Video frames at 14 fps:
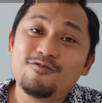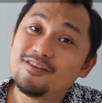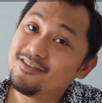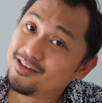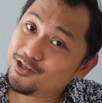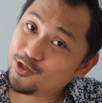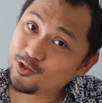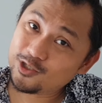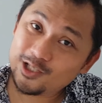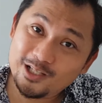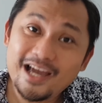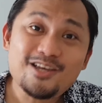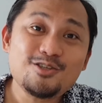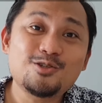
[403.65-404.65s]
and then you
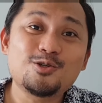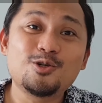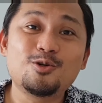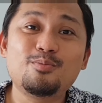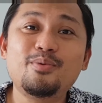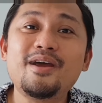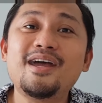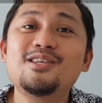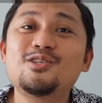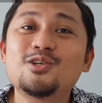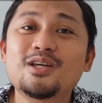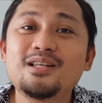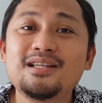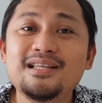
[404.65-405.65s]
slice through your bread so you
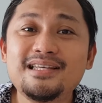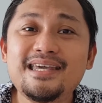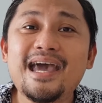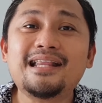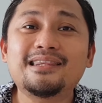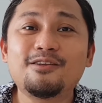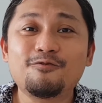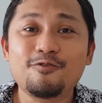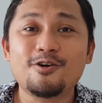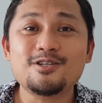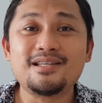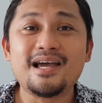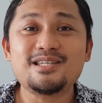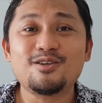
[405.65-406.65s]
can get the first
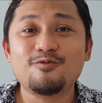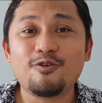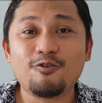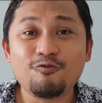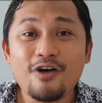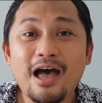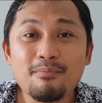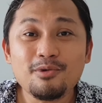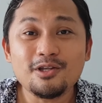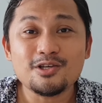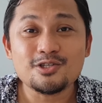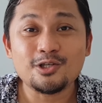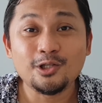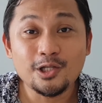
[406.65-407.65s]
slice of your
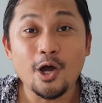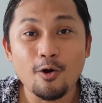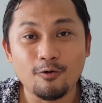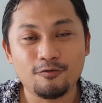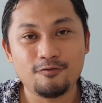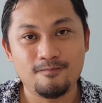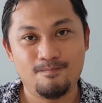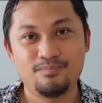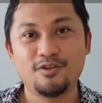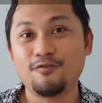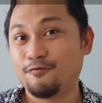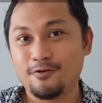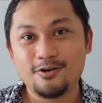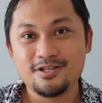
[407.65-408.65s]
fabulous loaf the
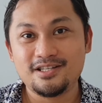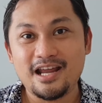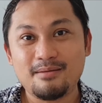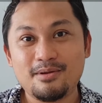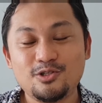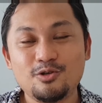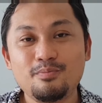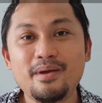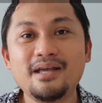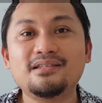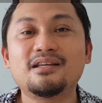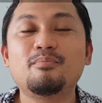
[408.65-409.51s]
first time that you baked it.